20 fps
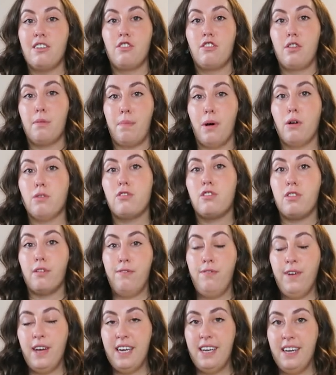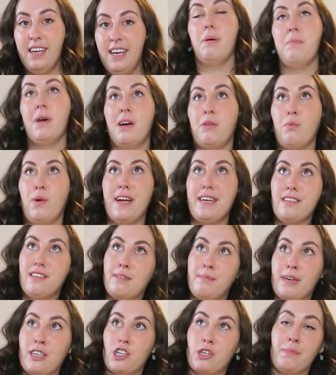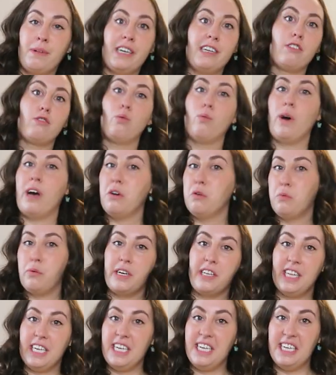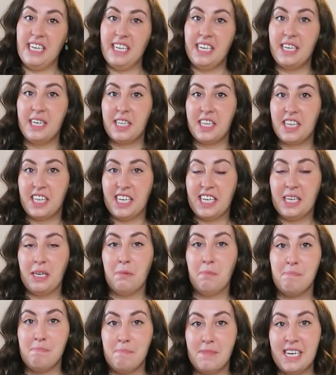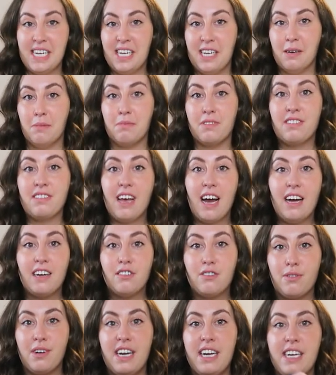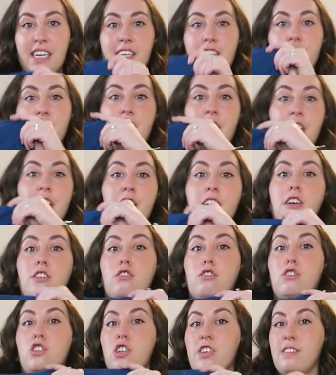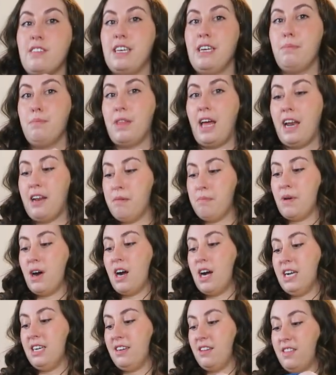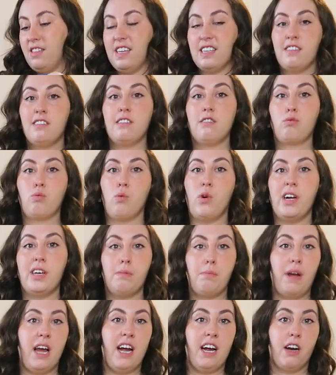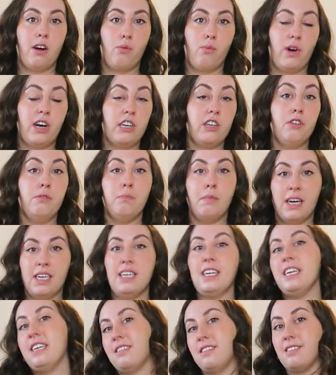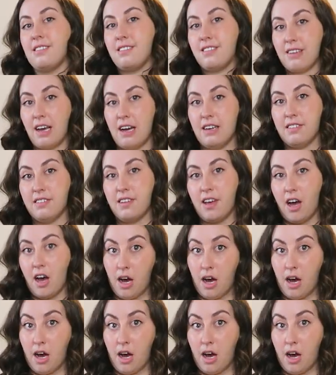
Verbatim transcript: is supposed to fit, but my waist measurement is well within the medium size range. So just keep that in mind. This is one pair where you might need to size